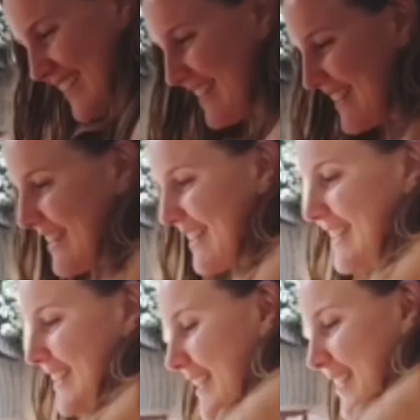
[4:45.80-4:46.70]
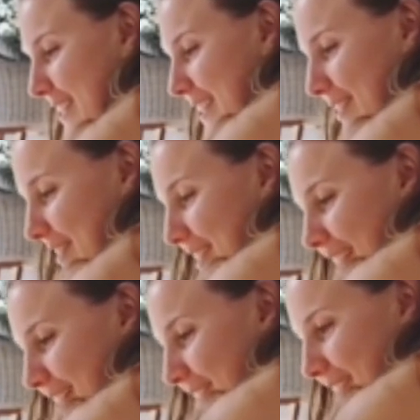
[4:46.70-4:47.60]
She was making posts talking about how she
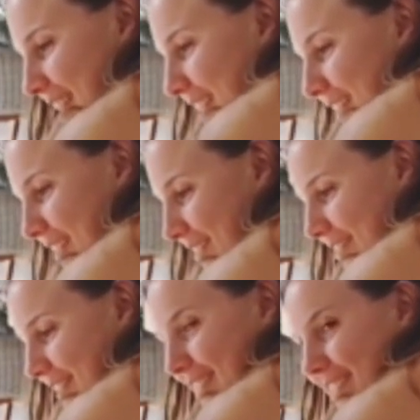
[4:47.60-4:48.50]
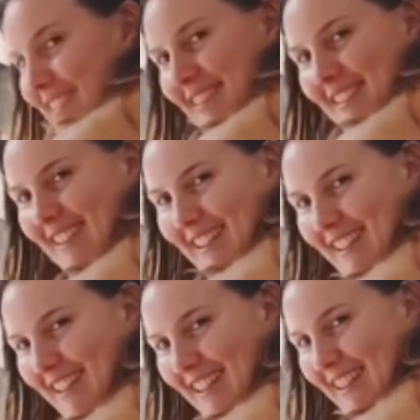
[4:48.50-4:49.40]
changed careers and she was finally doing
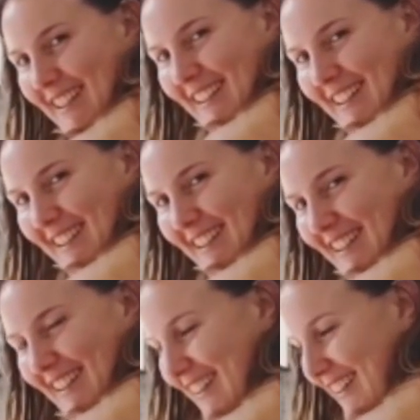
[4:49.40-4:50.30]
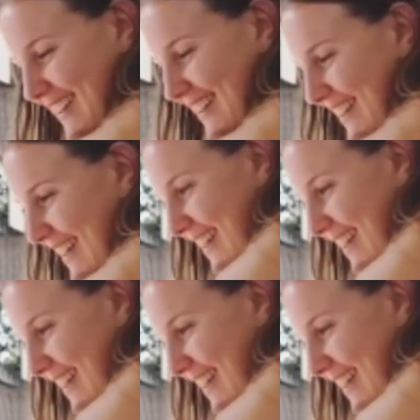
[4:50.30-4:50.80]
what she wanted to do without trying to